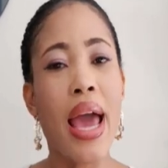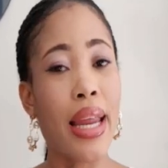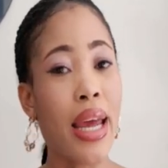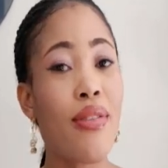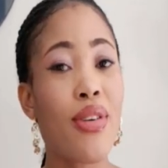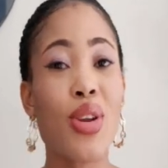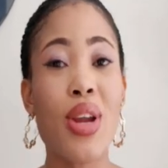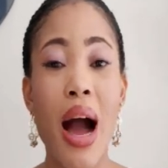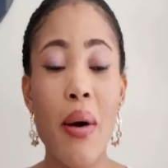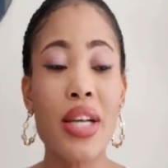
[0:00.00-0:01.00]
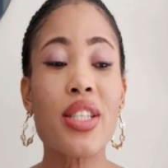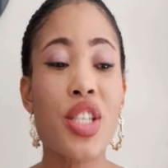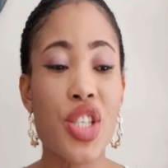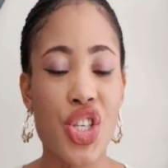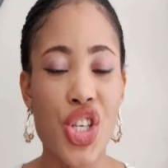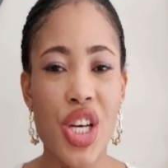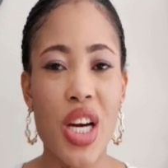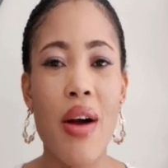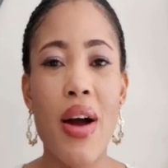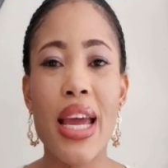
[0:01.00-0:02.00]
and even our
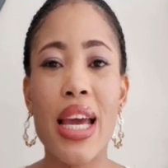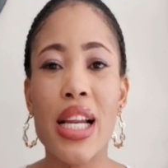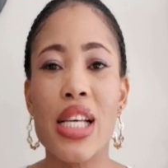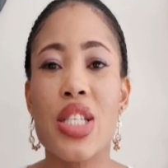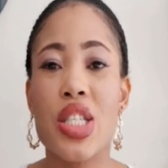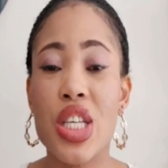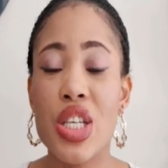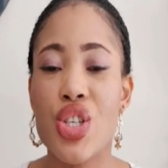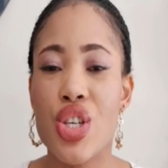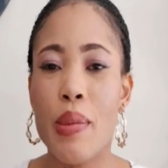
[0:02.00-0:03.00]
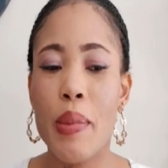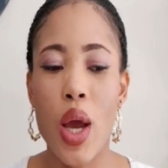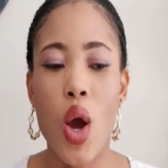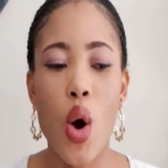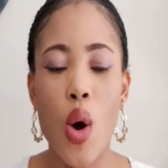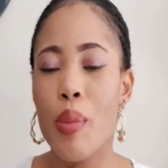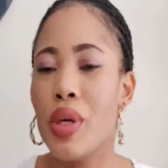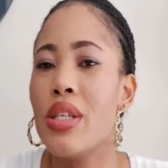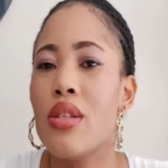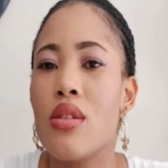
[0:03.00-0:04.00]
teacher, our English teacher back
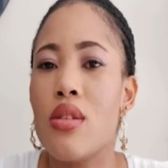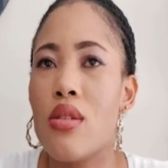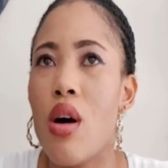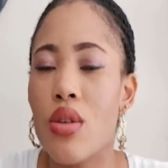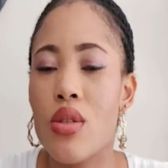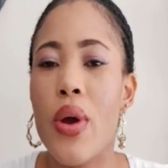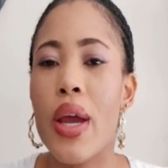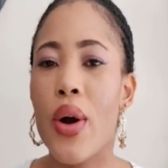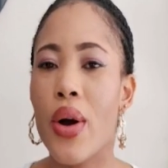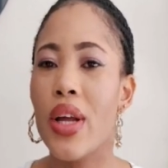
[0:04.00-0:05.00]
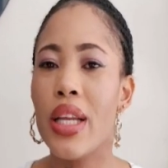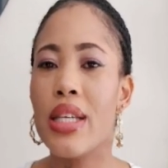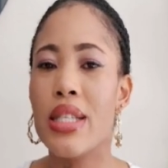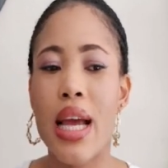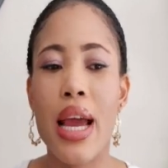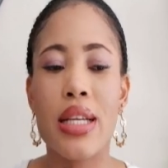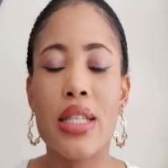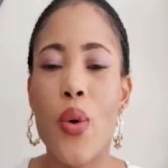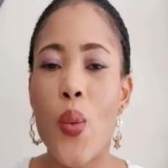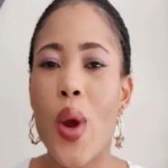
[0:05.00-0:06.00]
home, he's also a Congolese,
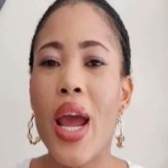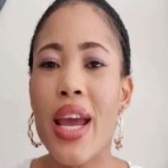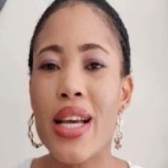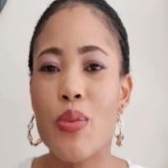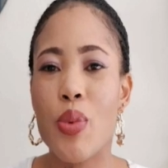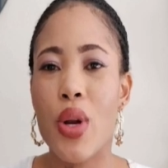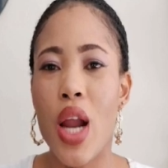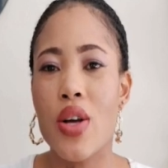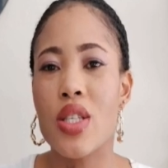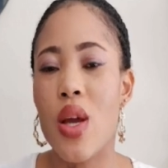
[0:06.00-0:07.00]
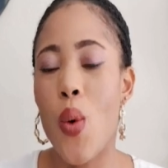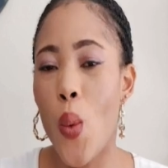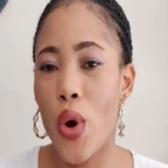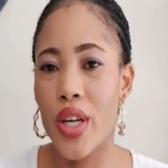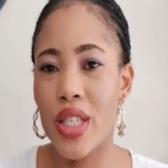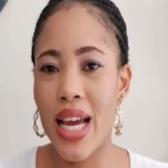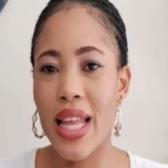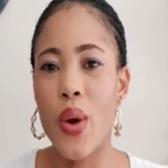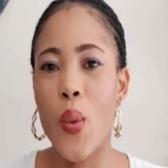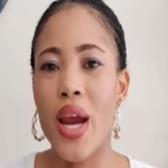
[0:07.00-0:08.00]
and the way he's pronouncing words
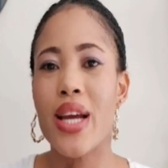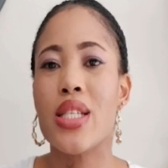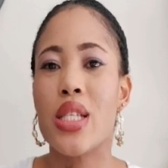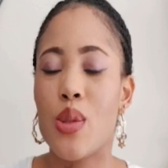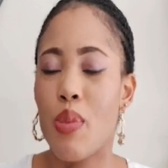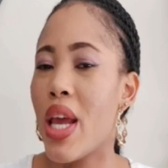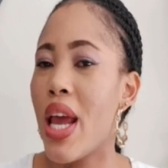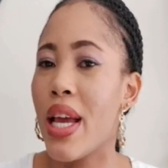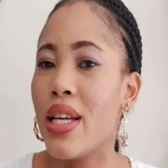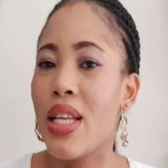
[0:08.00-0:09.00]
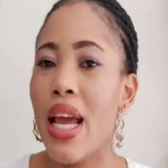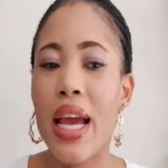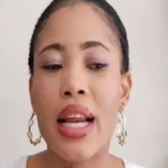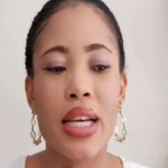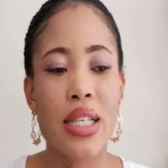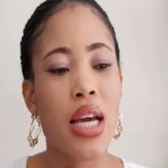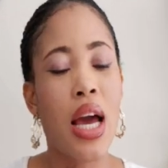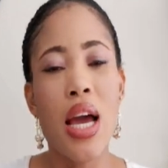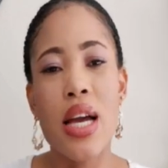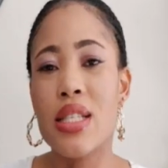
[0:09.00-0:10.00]
and the way he's speaking his English,
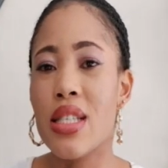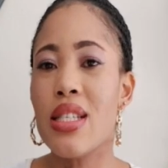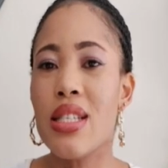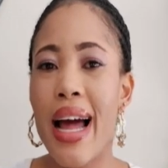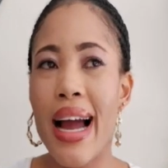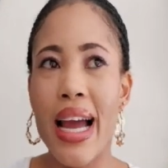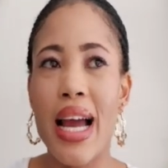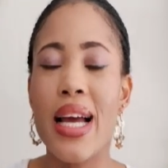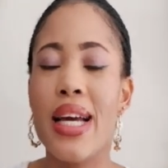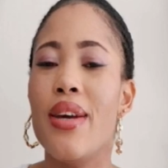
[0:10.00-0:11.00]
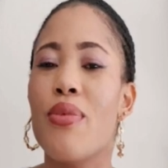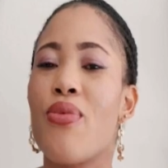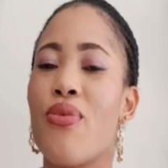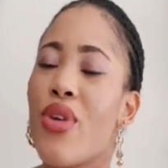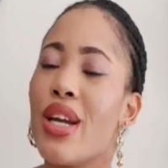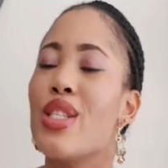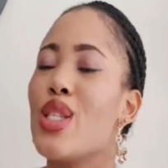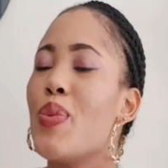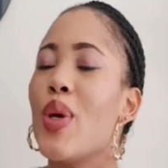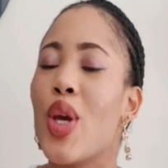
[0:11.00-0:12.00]
it's just like a
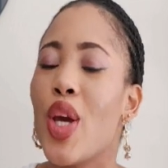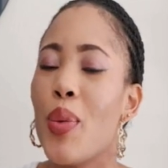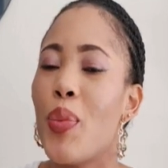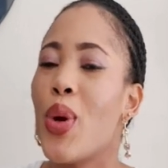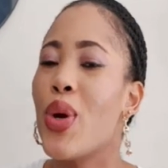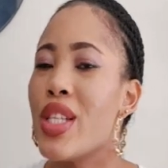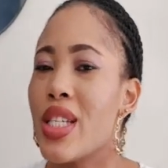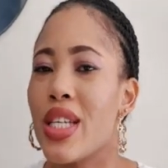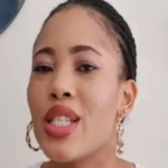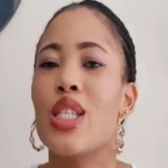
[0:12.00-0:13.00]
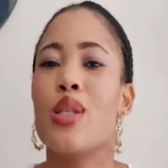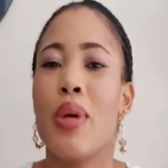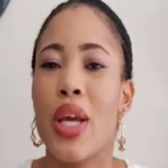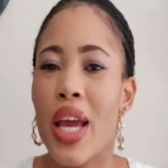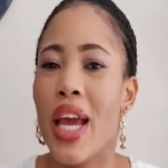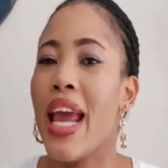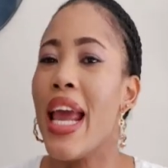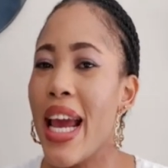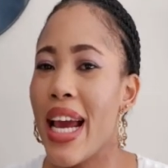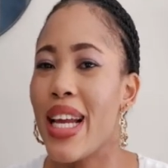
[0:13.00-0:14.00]
French speaking person speaking
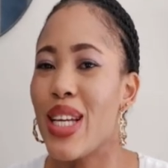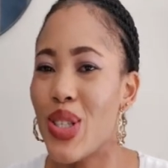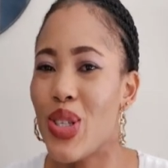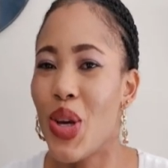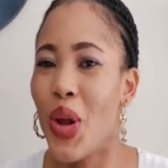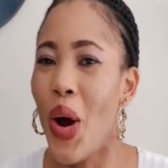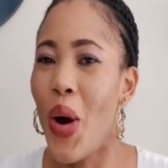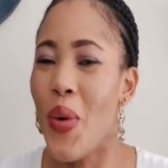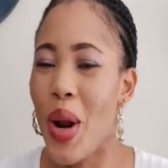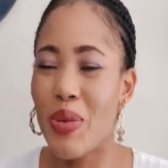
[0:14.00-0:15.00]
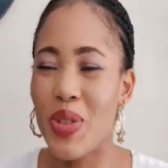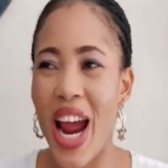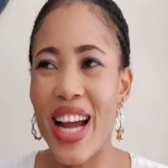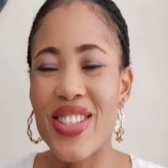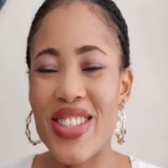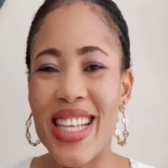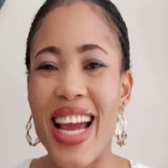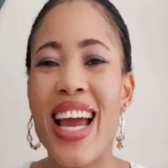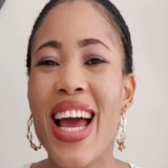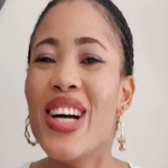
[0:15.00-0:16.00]
English, you know what I'm trying to
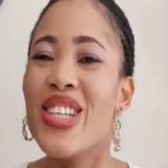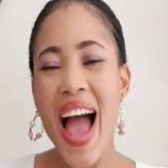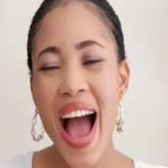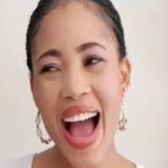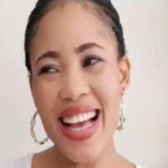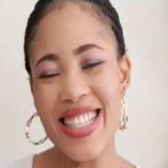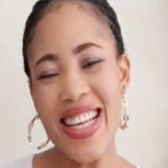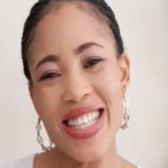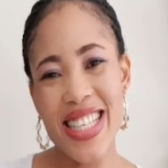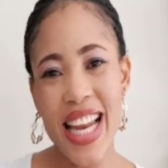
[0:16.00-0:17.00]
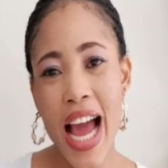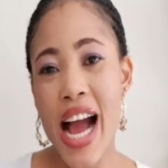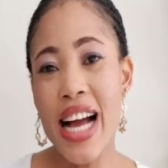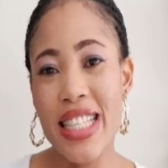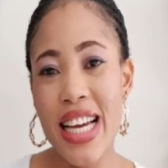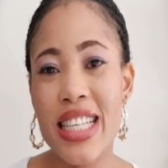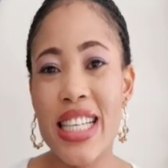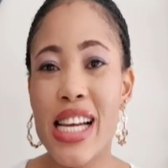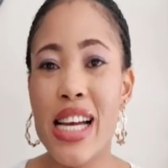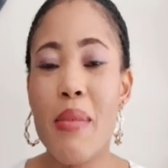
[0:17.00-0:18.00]
say. I started like
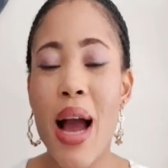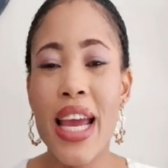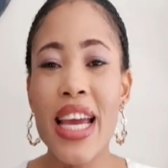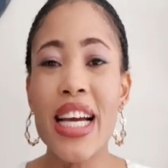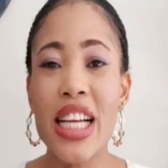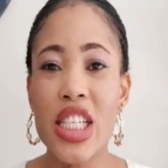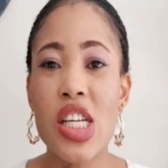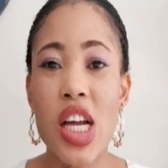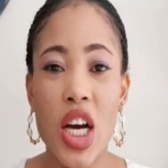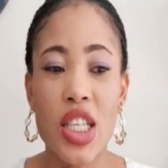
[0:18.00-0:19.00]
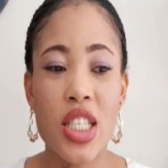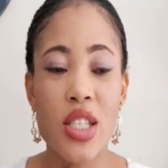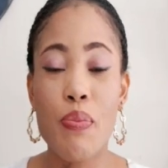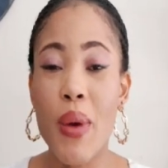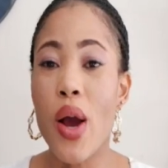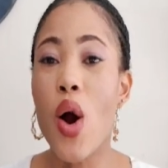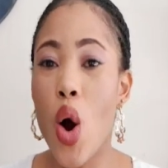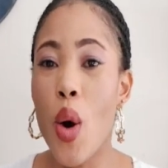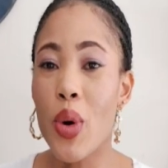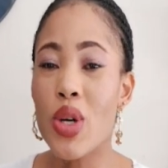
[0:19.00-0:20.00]
attending my English classes back
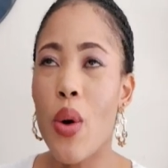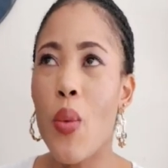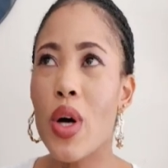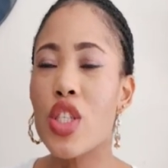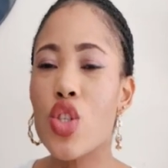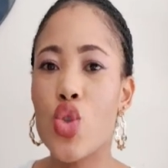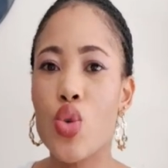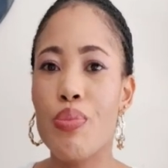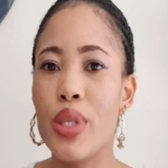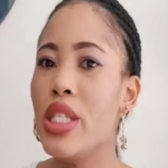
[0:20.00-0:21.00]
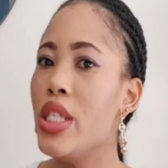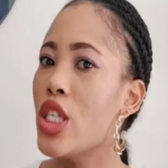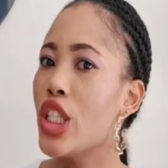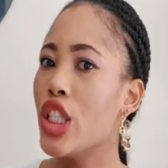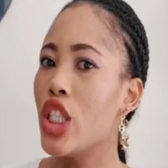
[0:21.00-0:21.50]
home because I wanted to be